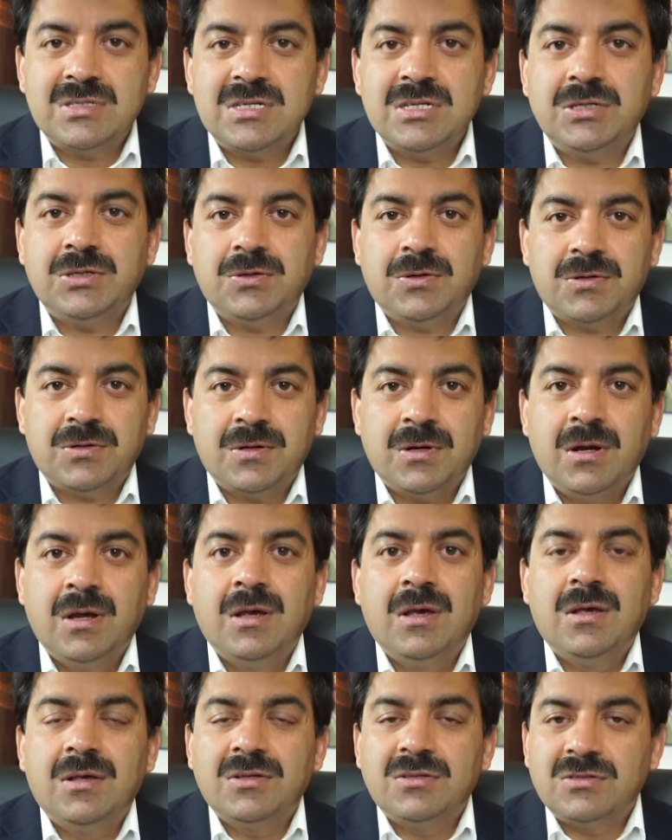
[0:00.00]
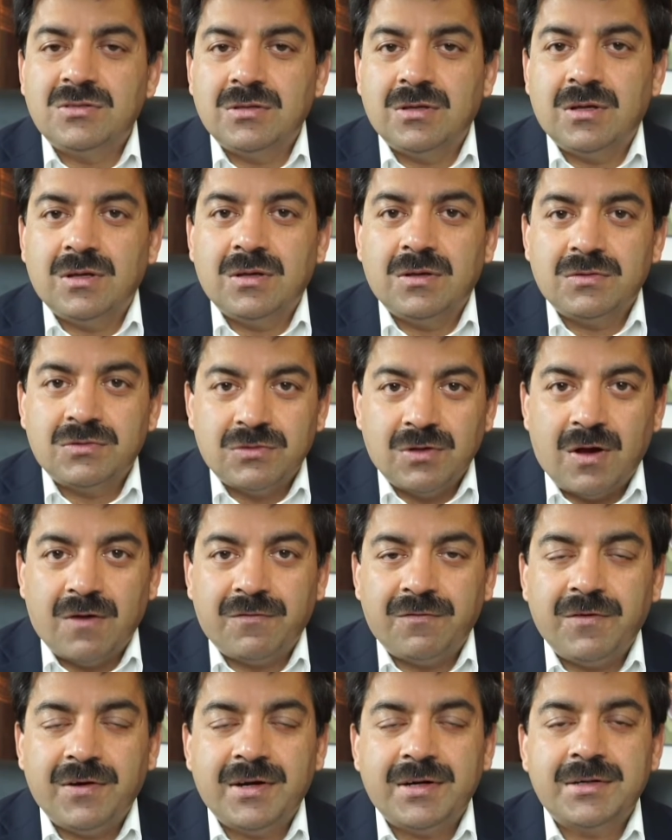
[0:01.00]
your
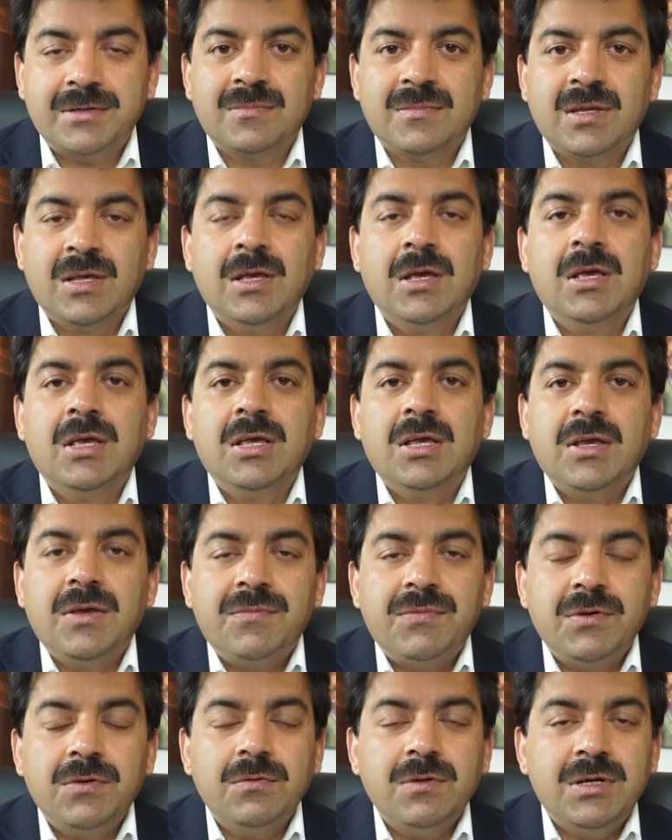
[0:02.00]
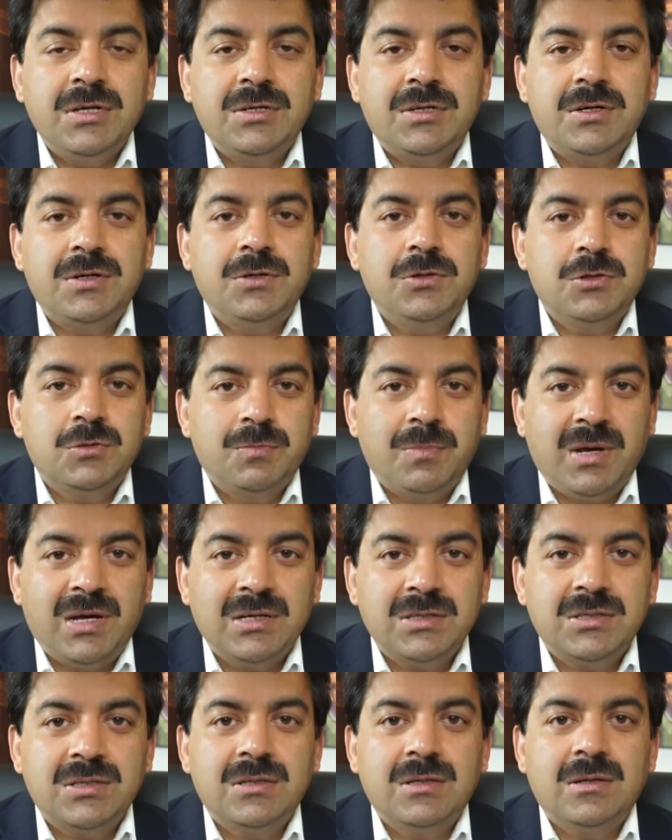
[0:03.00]
software. If you introduce
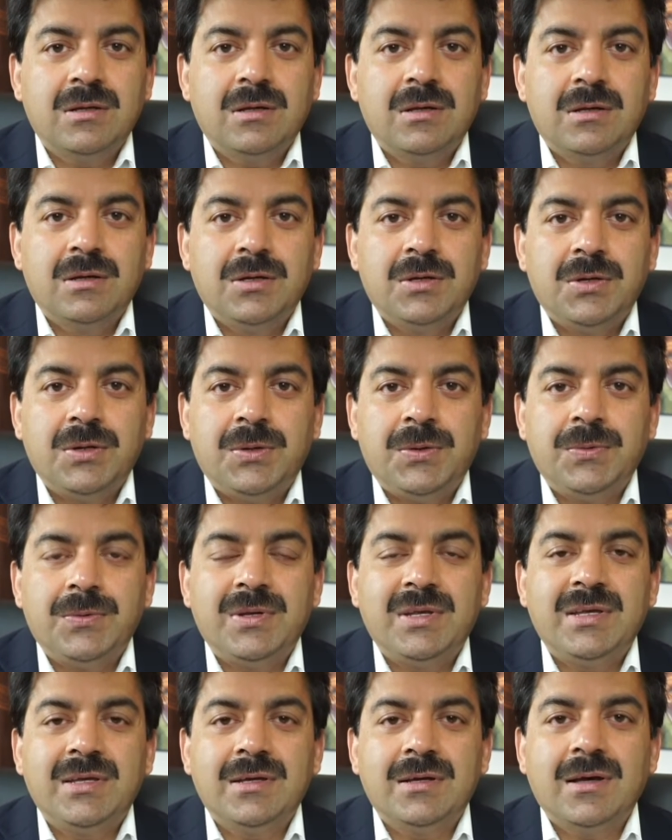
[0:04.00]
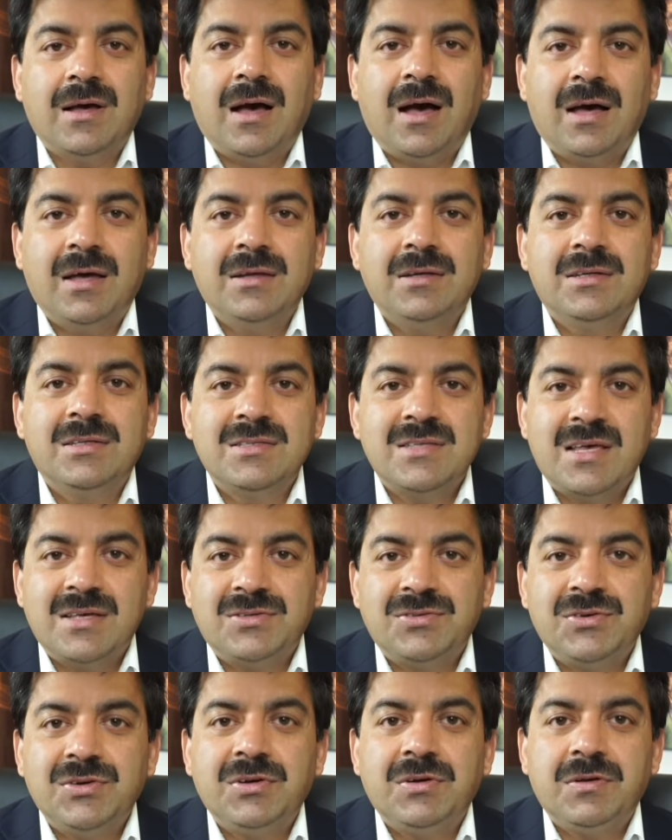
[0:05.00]
bugs during
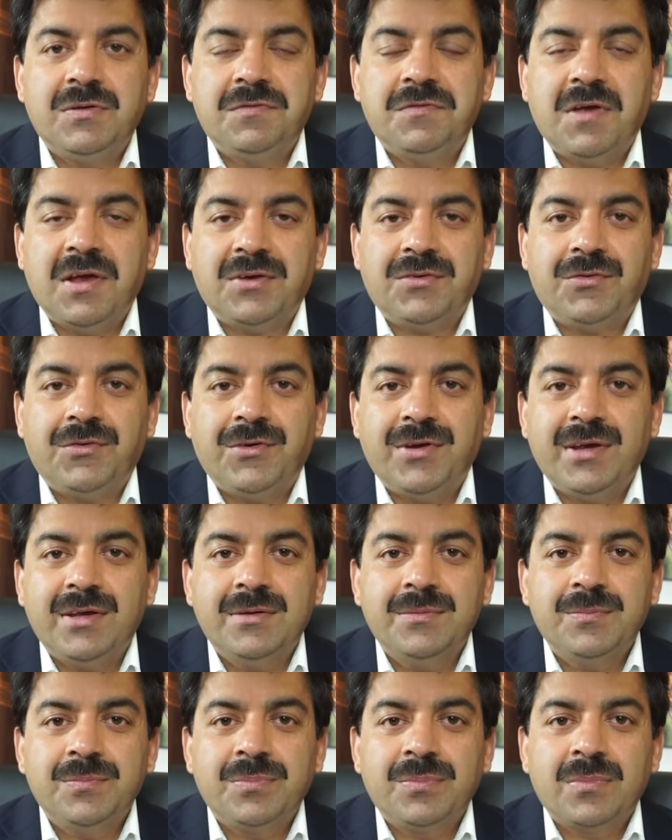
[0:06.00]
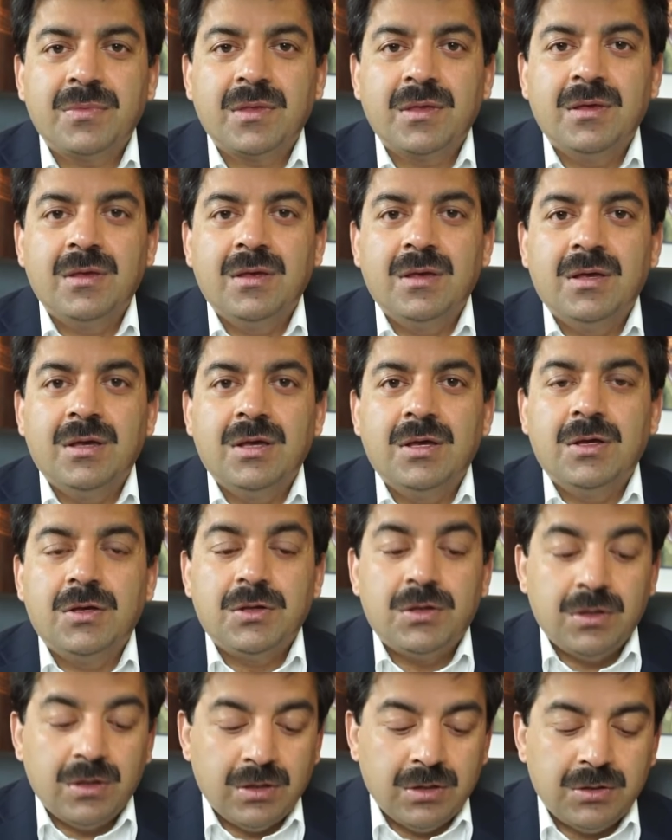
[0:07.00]
unnecessary refactoring,
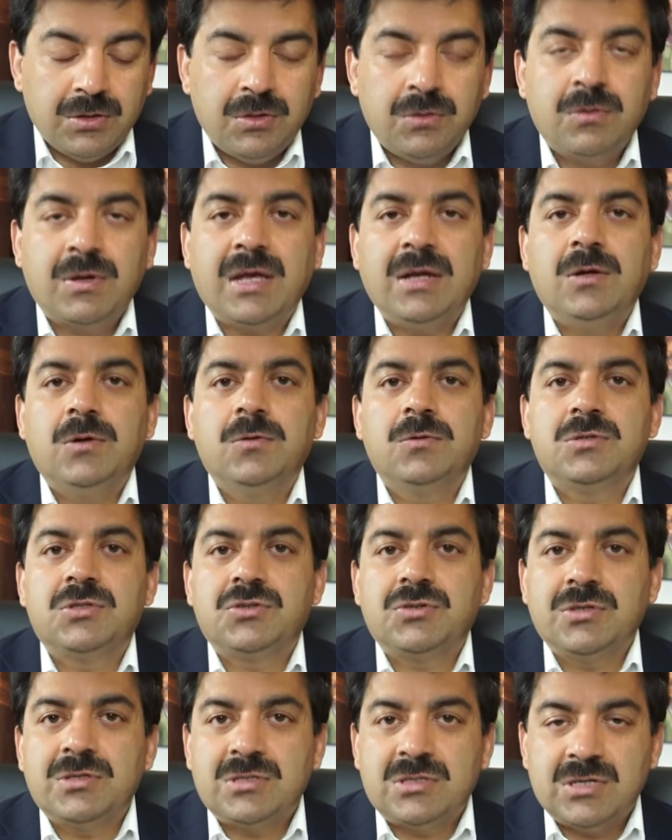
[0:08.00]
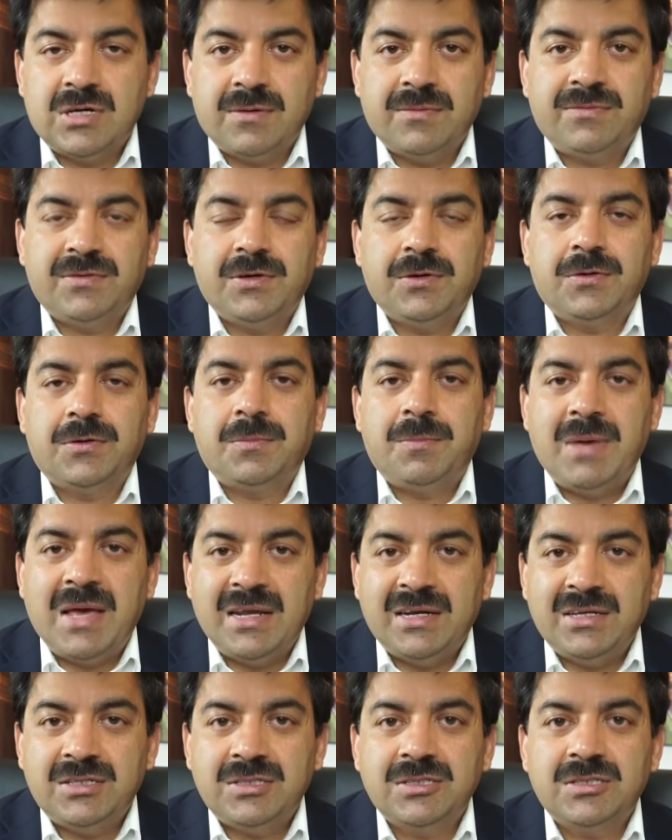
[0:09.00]
you can lose trust of your
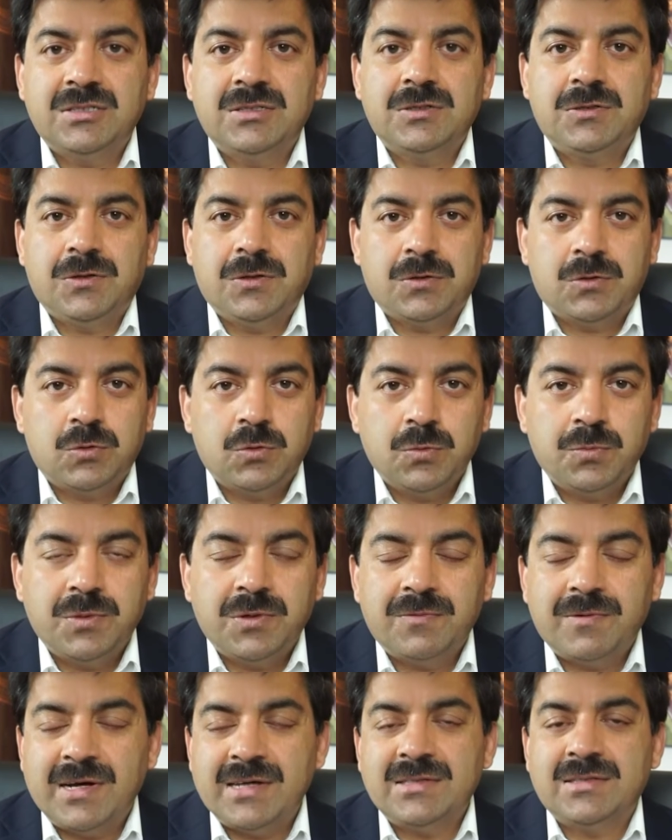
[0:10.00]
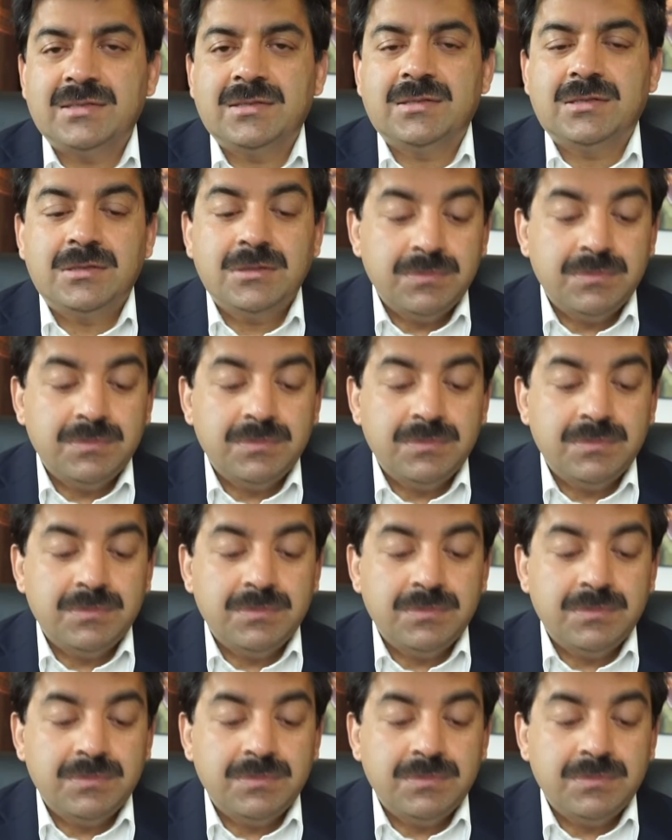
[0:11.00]
manager, your supervisor.